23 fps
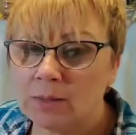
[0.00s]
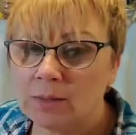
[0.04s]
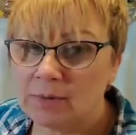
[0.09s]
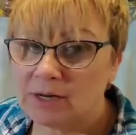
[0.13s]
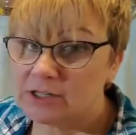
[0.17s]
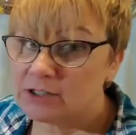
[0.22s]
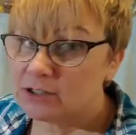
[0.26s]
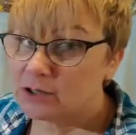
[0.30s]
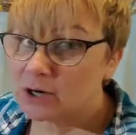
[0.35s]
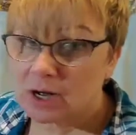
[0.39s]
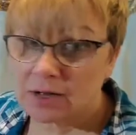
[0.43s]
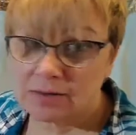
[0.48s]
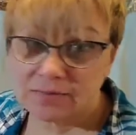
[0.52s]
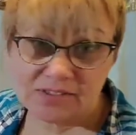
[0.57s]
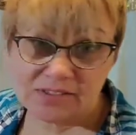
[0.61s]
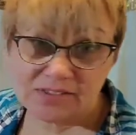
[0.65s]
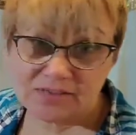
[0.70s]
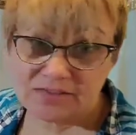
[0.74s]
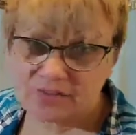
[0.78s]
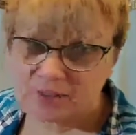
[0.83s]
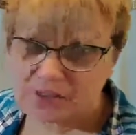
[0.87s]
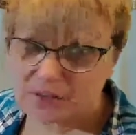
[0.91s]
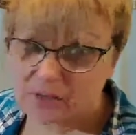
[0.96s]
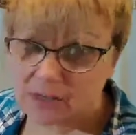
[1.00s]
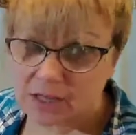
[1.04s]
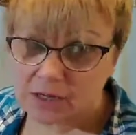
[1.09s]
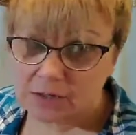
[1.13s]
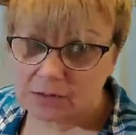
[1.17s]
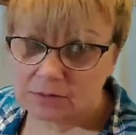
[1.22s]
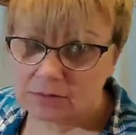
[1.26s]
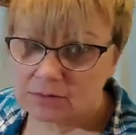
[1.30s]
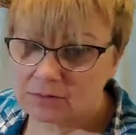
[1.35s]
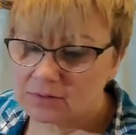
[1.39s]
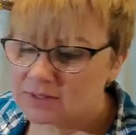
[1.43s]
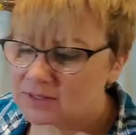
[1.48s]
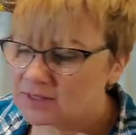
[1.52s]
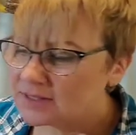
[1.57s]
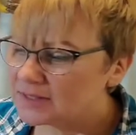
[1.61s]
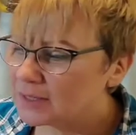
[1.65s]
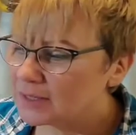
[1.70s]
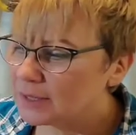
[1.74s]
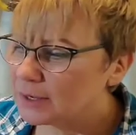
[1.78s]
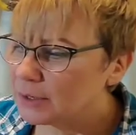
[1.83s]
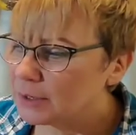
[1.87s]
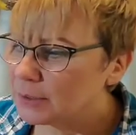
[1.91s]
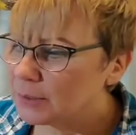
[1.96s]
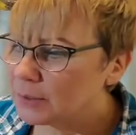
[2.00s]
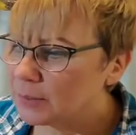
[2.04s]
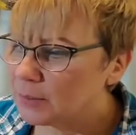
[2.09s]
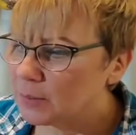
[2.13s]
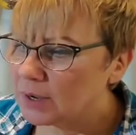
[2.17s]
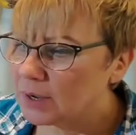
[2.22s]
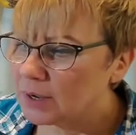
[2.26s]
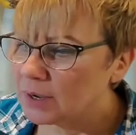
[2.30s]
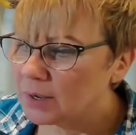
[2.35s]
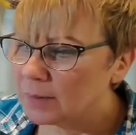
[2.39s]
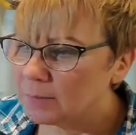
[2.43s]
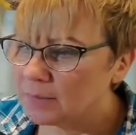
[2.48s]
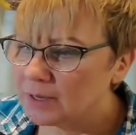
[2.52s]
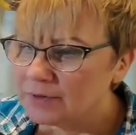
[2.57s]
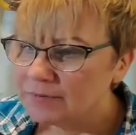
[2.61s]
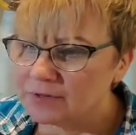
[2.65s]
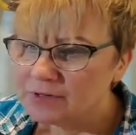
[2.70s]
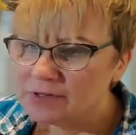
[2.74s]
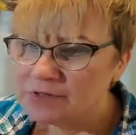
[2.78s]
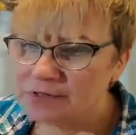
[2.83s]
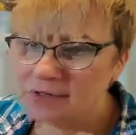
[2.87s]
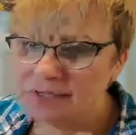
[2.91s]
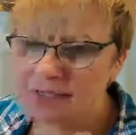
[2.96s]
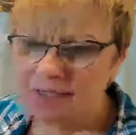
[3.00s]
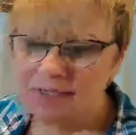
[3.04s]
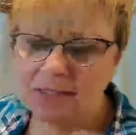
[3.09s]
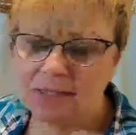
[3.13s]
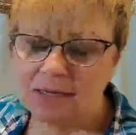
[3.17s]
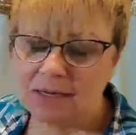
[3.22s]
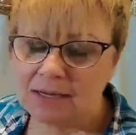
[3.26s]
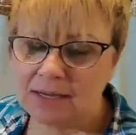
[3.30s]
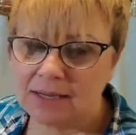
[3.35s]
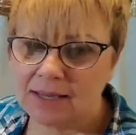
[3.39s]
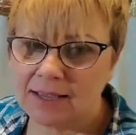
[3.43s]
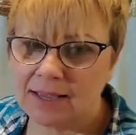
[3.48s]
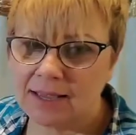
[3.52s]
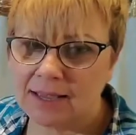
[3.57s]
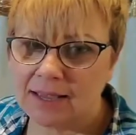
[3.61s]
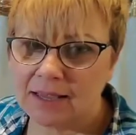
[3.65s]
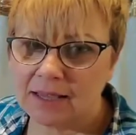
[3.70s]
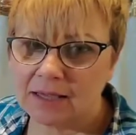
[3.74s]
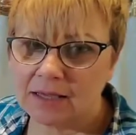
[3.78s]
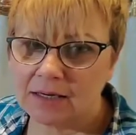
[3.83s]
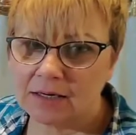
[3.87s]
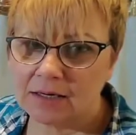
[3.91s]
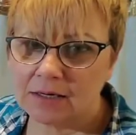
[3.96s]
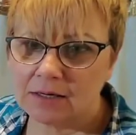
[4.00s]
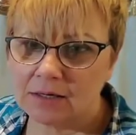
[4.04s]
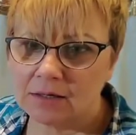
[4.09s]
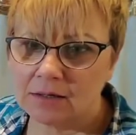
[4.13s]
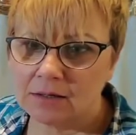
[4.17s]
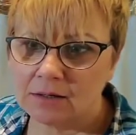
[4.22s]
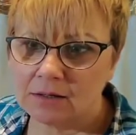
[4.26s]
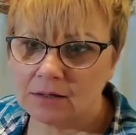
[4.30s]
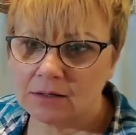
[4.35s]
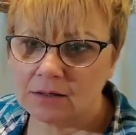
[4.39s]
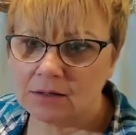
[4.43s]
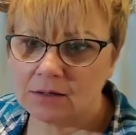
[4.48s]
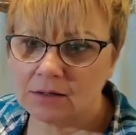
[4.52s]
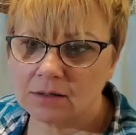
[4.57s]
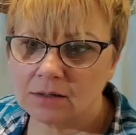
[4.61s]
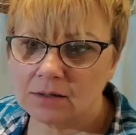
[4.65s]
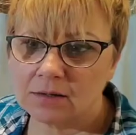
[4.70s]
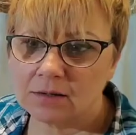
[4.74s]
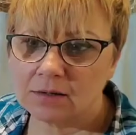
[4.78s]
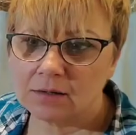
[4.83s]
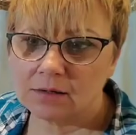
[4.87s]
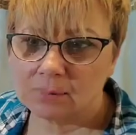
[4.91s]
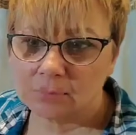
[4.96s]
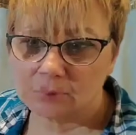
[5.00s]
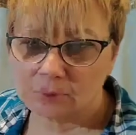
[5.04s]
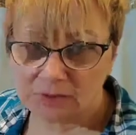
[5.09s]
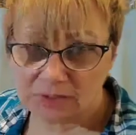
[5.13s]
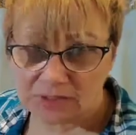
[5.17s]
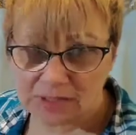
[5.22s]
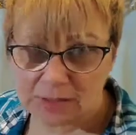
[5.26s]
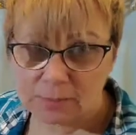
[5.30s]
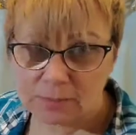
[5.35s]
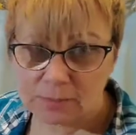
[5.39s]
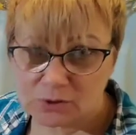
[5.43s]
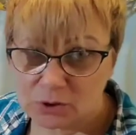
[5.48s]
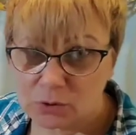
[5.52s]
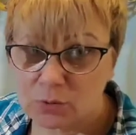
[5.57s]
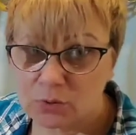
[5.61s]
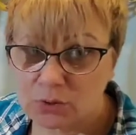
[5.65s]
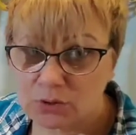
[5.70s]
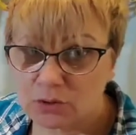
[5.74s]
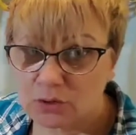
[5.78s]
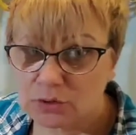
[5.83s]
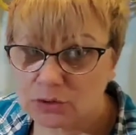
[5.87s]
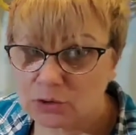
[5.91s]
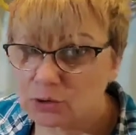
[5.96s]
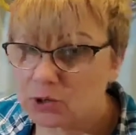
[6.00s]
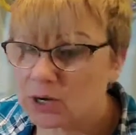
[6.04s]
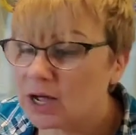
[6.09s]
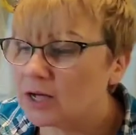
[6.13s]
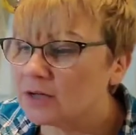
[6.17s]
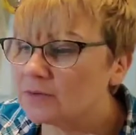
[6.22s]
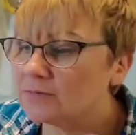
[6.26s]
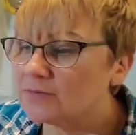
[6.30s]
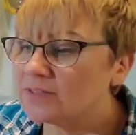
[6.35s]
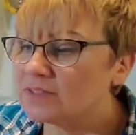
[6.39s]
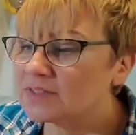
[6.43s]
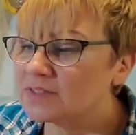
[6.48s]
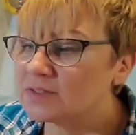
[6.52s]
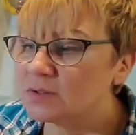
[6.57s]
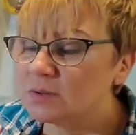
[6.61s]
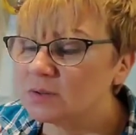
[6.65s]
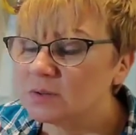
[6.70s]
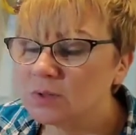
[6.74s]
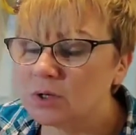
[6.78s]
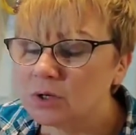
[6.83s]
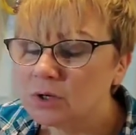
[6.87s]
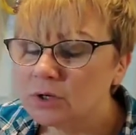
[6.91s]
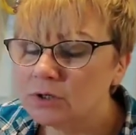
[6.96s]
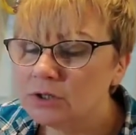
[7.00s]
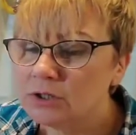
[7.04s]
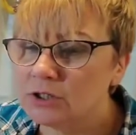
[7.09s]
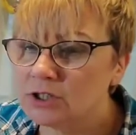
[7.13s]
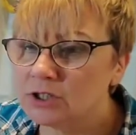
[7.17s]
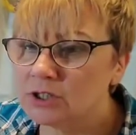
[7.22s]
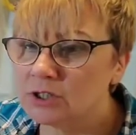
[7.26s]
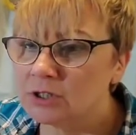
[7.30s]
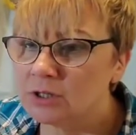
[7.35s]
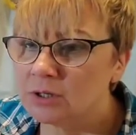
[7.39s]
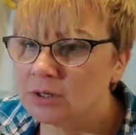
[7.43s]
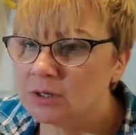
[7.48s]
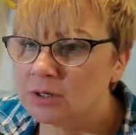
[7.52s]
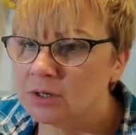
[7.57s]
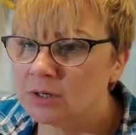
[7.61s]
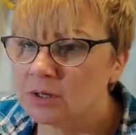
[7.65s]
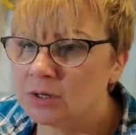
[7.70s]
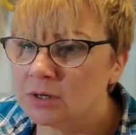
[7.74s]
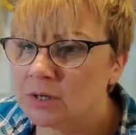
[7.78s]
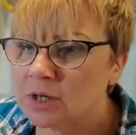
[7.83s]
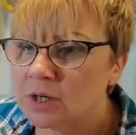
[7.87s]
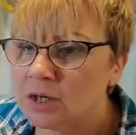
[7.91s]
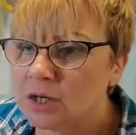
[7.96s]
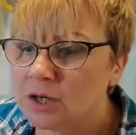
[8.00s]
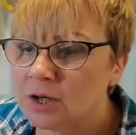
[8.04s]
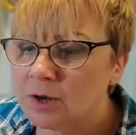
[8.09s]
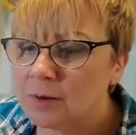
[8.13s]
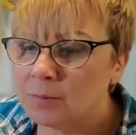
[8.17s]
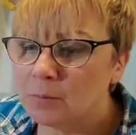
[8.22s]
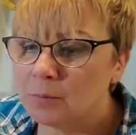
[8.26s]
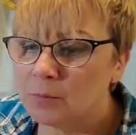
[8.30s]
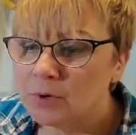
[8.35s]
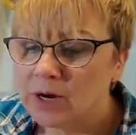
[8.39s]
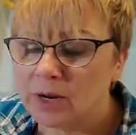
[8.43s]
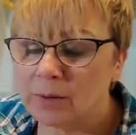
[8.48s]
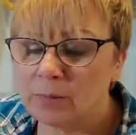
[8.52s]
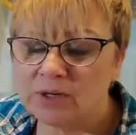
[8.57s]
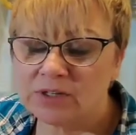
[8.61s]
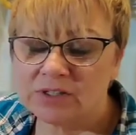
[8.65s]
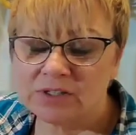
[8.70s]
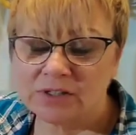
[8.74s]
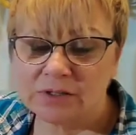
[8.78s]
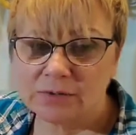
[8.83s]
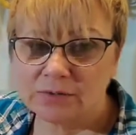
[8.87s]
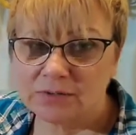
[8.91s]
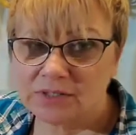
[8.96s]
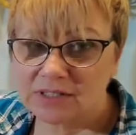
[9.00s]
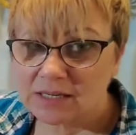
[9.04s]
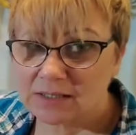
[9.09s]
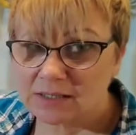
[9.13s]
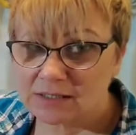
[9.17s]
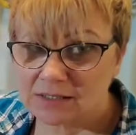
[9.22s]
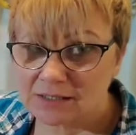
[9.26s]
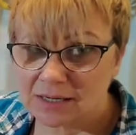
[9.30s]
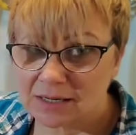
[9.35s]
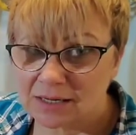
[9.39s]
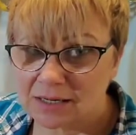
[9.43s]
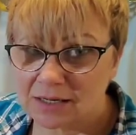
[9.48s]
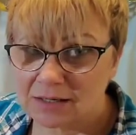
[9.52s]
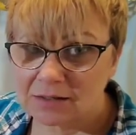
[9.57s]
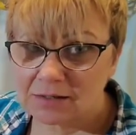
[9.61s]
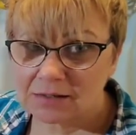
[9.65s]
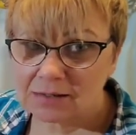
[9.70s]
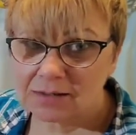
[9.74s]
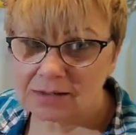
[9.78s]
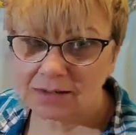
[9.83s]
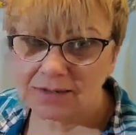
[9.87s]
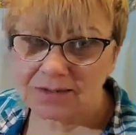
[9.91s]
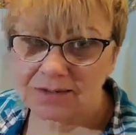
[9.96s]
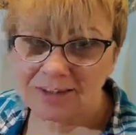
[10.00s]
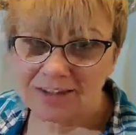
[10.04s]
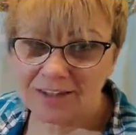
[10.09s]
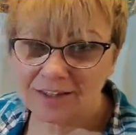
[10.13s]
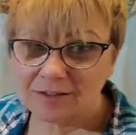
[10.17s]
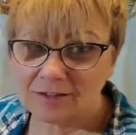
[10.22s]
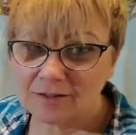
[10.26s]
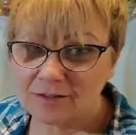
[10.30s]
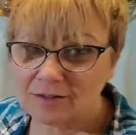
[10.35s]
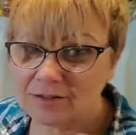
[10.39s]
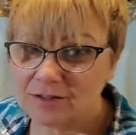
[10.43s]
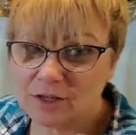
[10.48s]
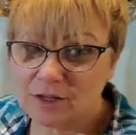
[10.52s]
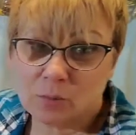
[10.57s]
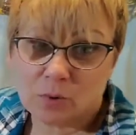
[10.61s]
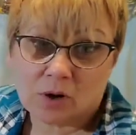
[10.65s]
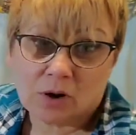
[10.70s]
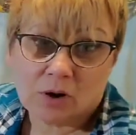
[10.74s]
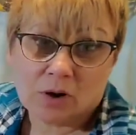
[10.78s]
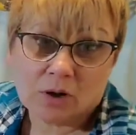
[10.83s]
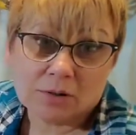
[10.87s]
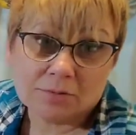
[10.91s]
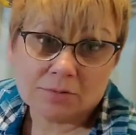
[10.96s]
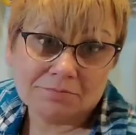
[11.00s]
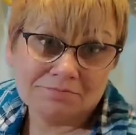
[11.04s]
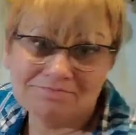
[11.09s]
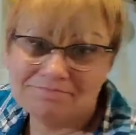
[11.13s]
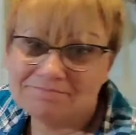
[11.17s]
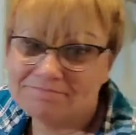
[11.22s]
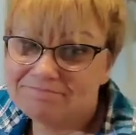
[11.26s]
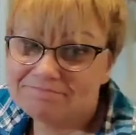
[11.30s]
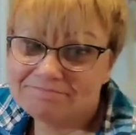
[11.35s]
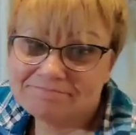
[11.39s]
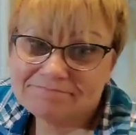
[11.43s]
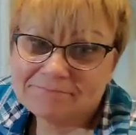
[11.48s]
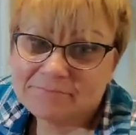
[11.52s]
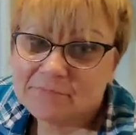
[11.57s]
One, my drafts fell out. So everything that I built up 200 drafts to launch. When I went to go set to date, they were gone.